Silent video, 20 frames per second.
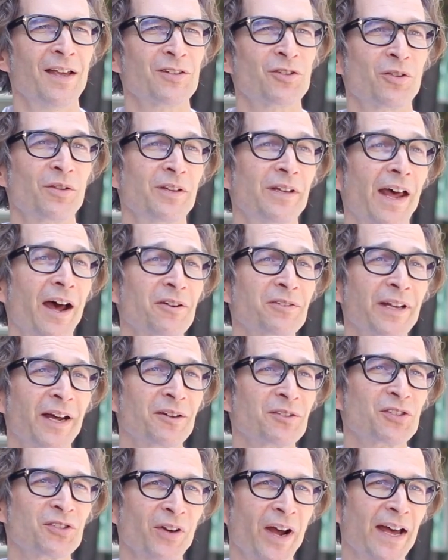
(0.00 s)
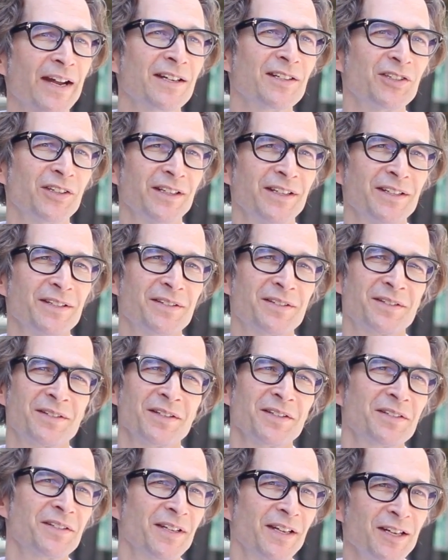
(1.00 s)
So the downtown strategy is
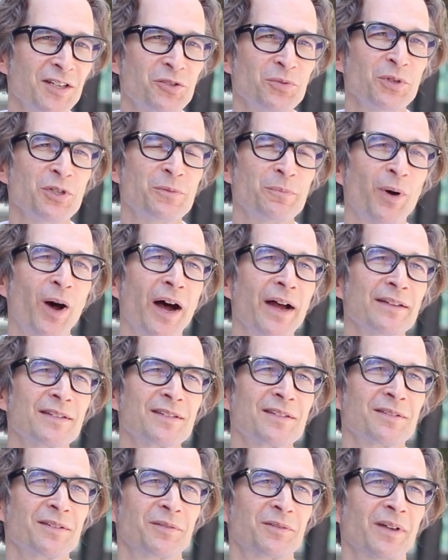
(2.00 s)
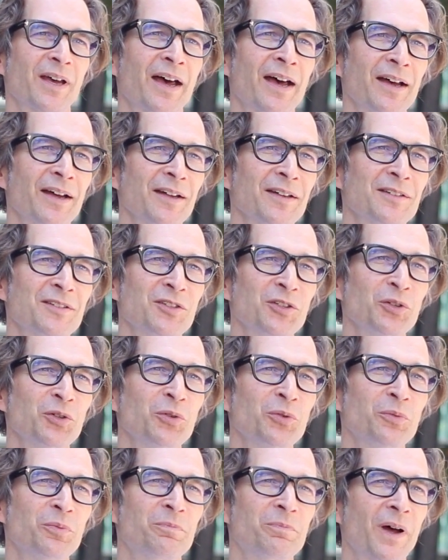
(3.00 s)
the city's response uh,
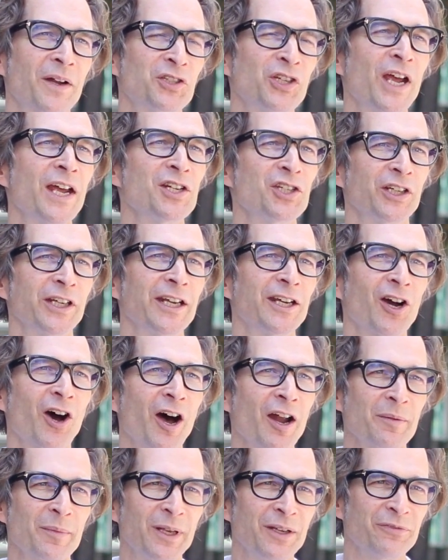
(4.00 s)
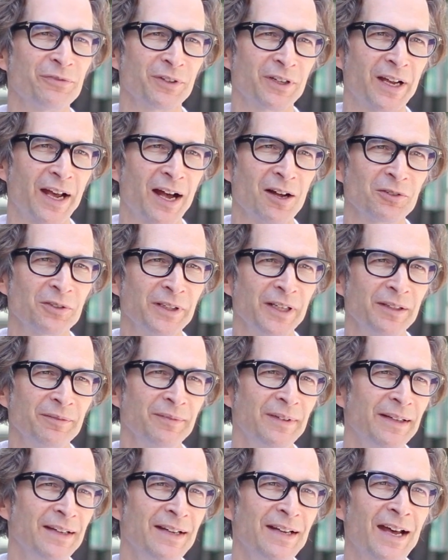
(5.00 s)
to a changing economy for Calgary.
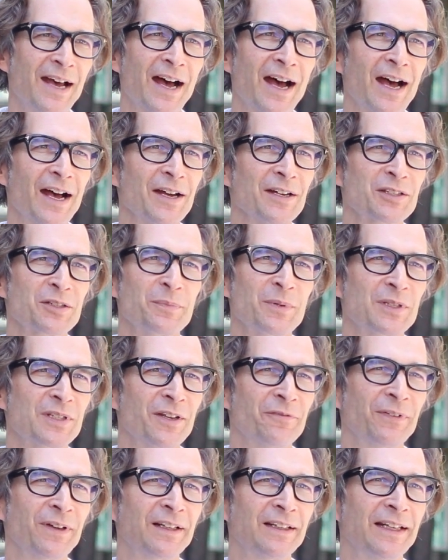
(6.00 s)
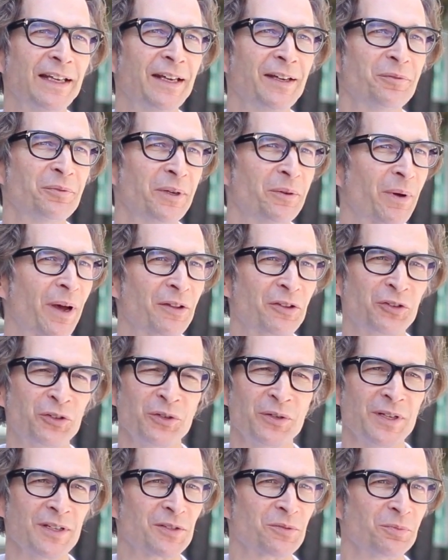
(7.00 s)
Uh, specifically, we went
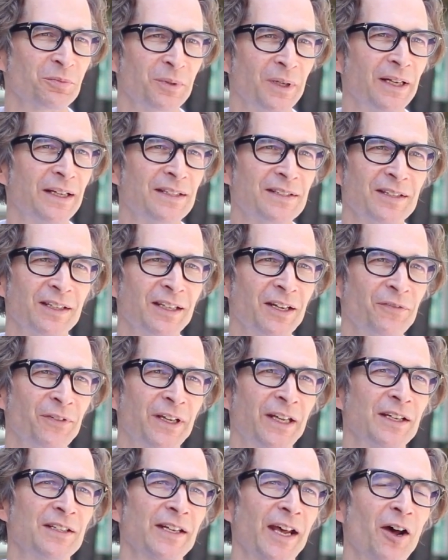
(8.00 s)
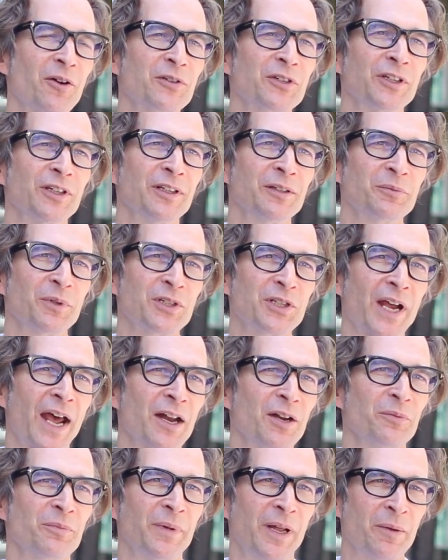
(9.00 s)
through this really significant downturn, which
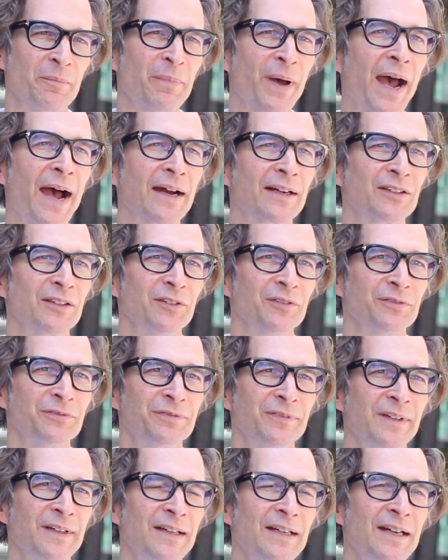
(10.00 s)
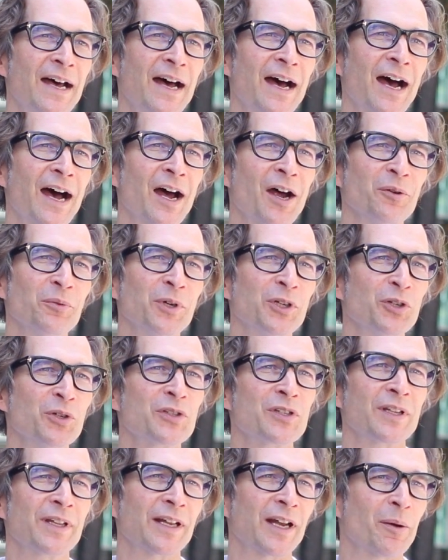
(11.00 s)
had an impact of uh,
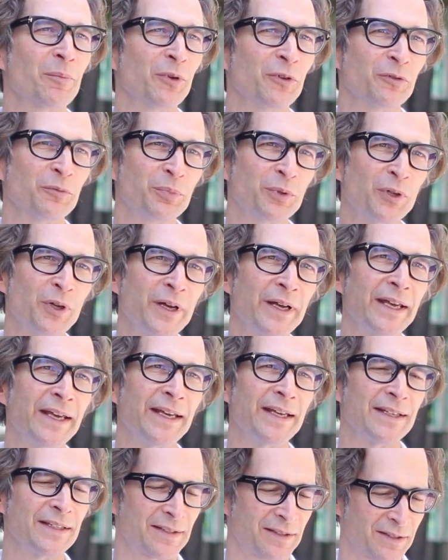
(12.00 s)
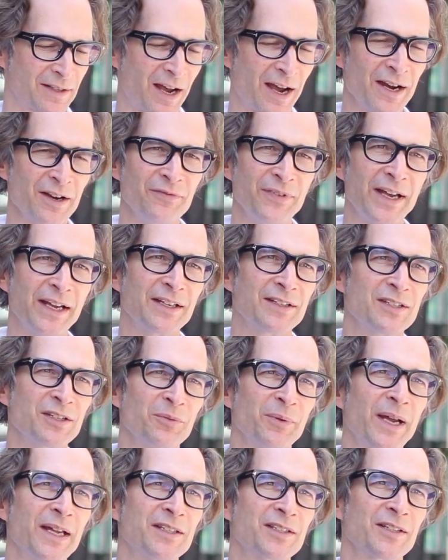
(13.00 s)
reducing the number of employees, higher
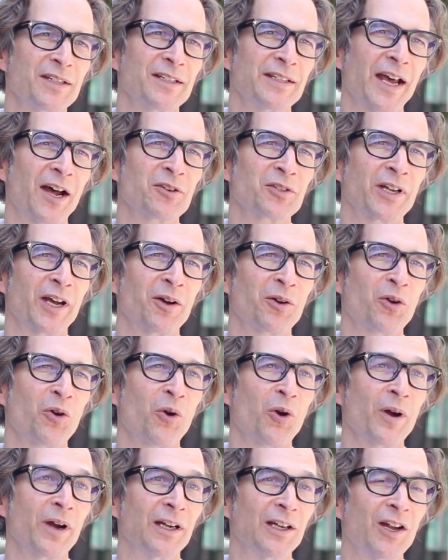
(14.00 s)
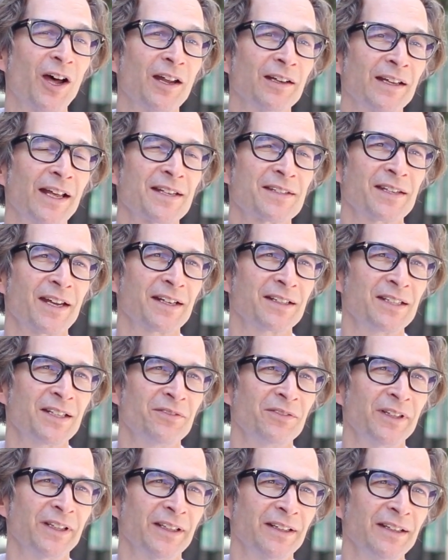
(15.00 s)
vacancy rates in the downtown core, and a lot less
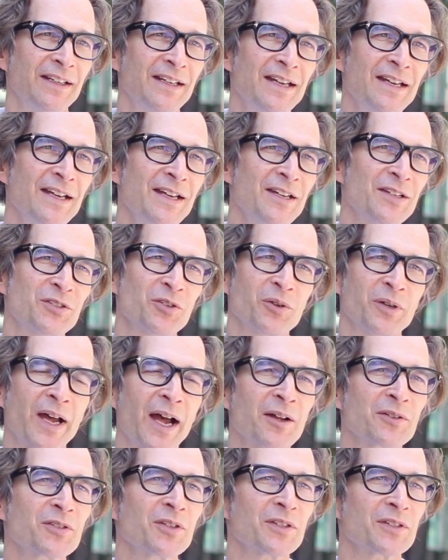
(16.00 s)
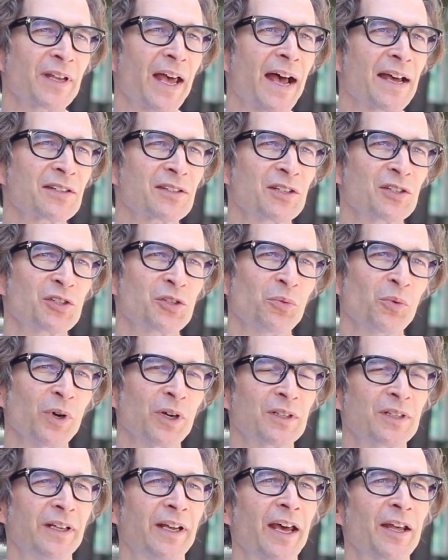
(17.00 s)
activity. So Council's asked us to
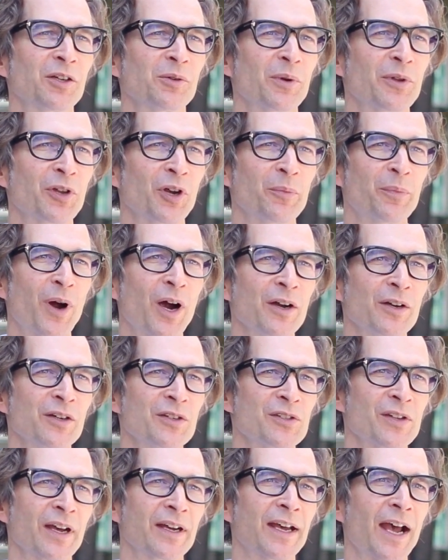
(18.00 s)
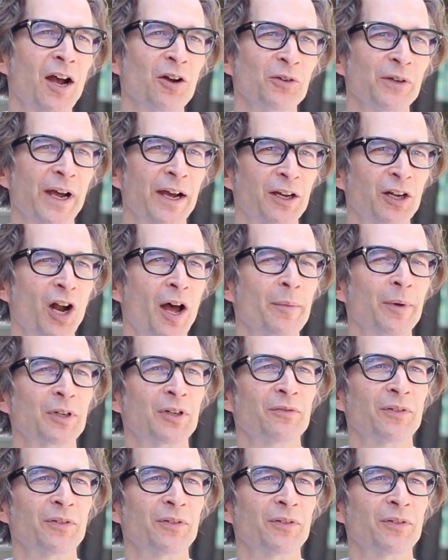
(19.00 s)
work together with our partners at Calgary Economic